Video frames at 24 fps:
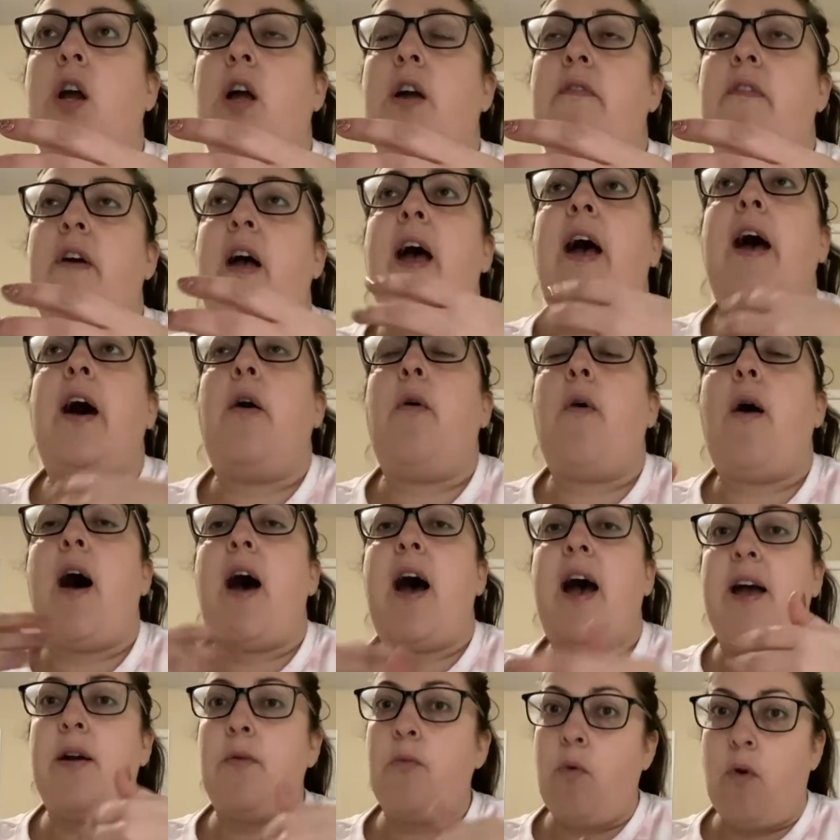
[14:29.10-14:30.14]
of how
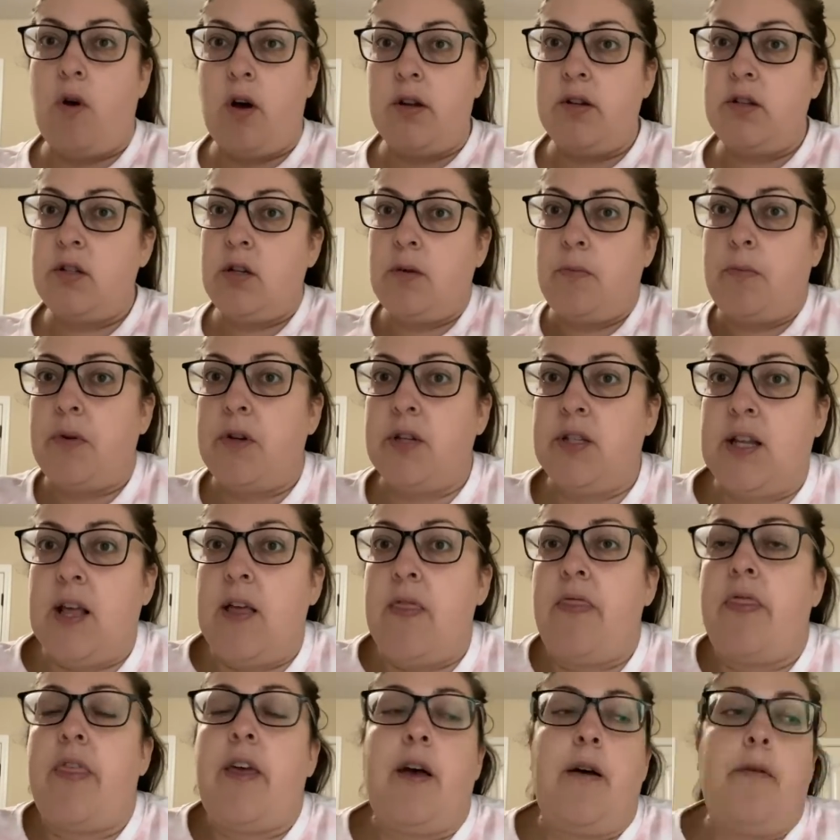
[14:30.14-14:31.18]
I want to
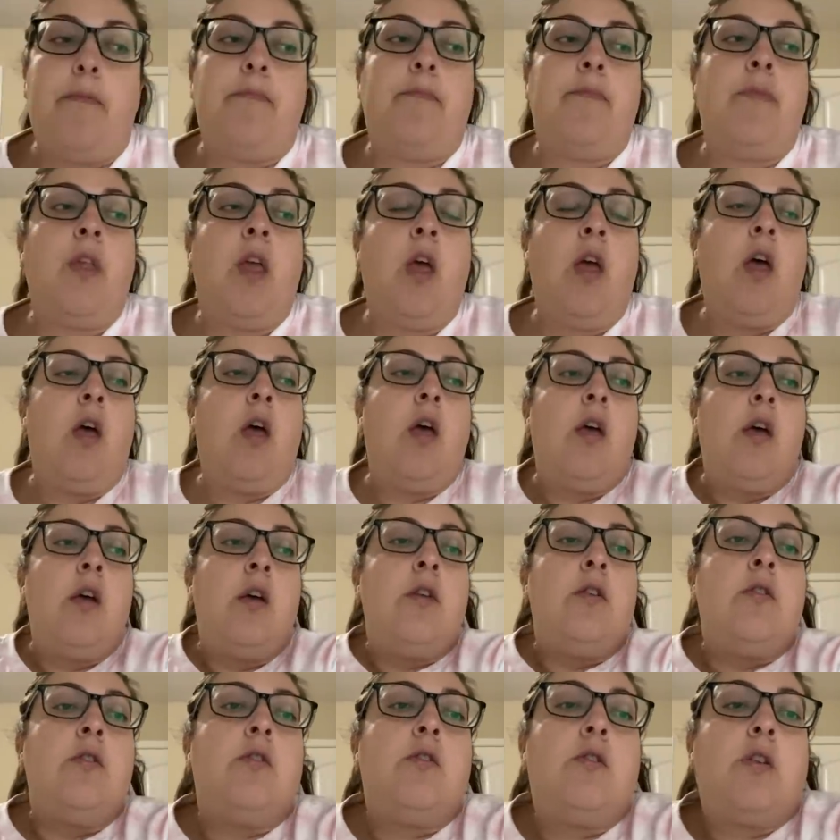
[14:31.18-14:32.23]
present them.
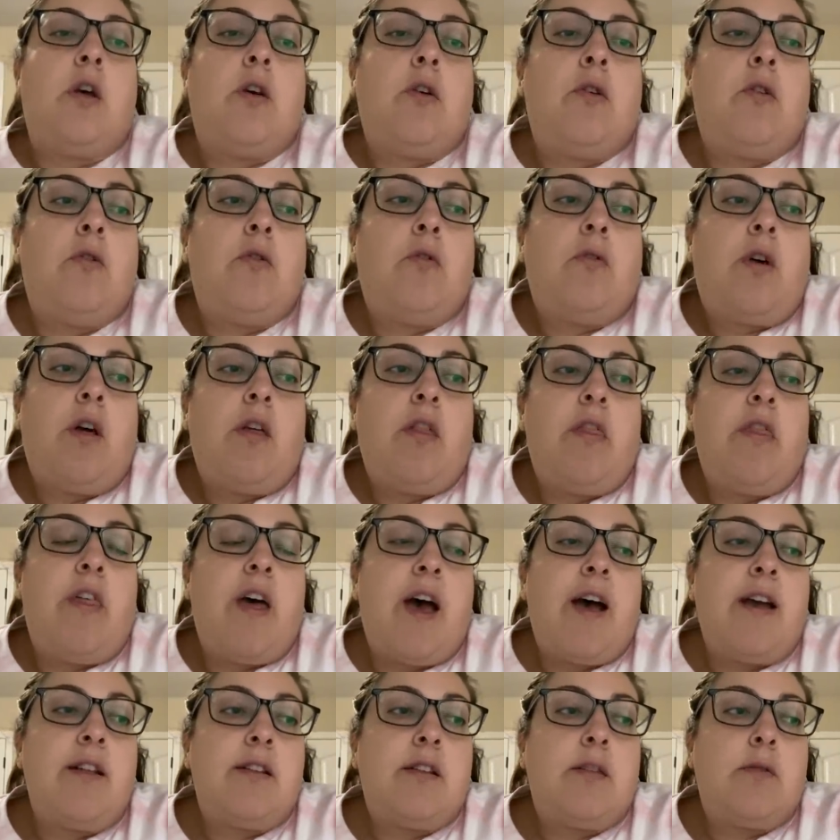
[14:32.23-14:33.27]
So
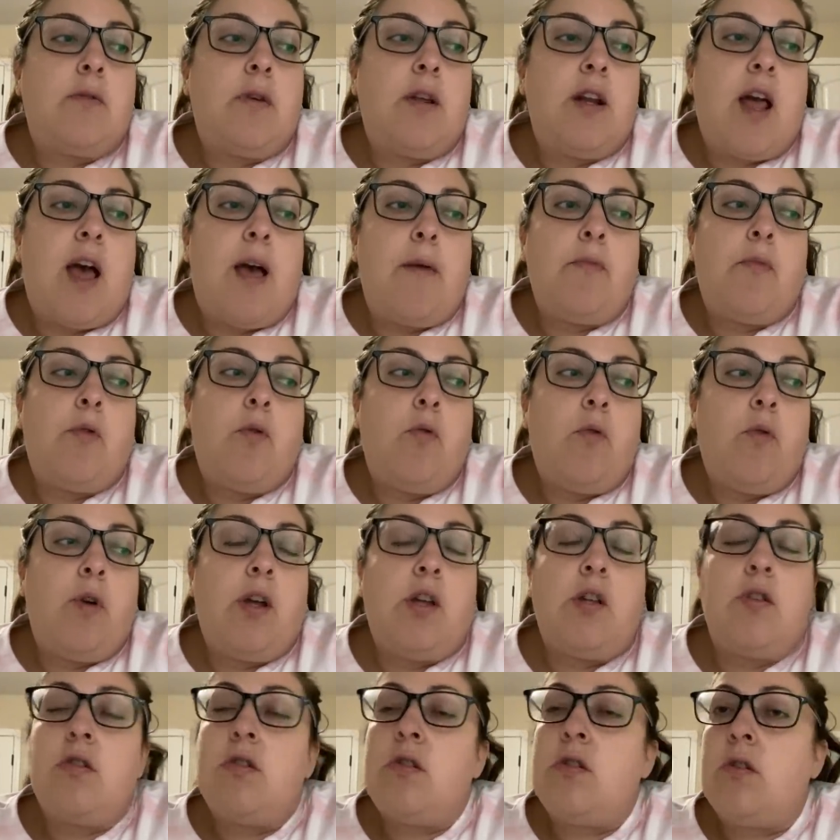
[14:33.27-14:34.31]
that's what I'm
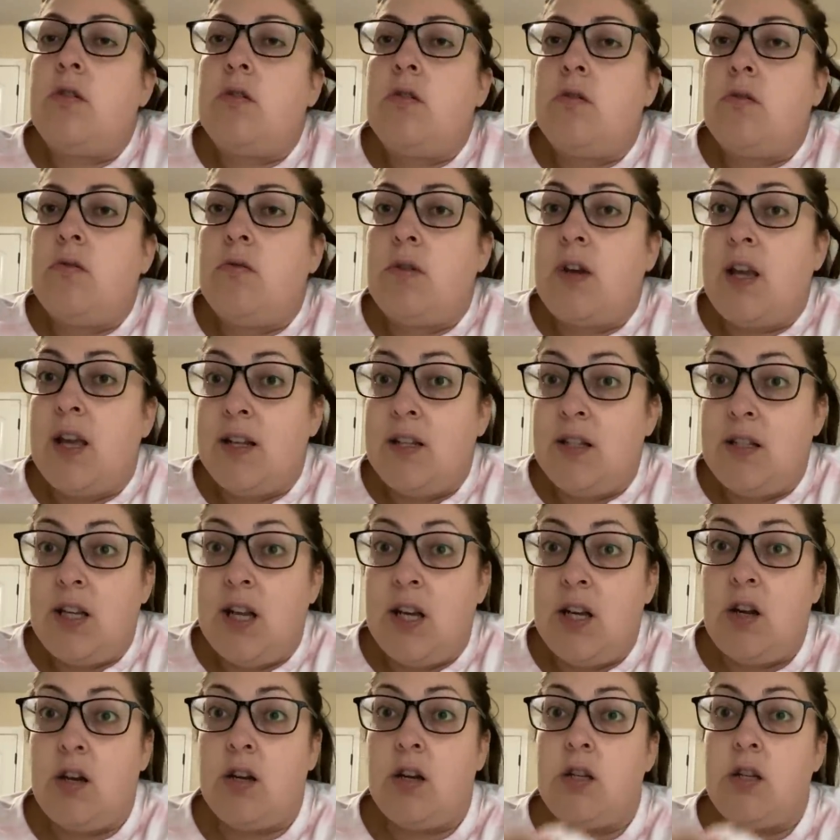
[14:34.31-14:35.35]
going to continue